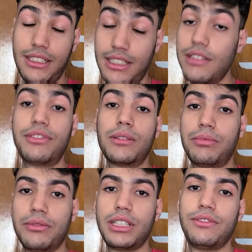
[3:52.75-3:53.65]
gave up
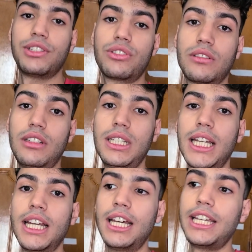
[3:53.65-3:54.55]
eventually
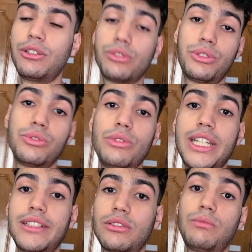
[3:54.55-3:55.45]
in order to
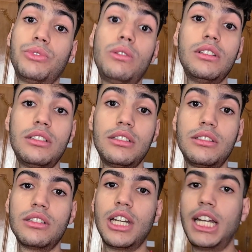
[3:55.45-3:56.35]
gain some knowledge,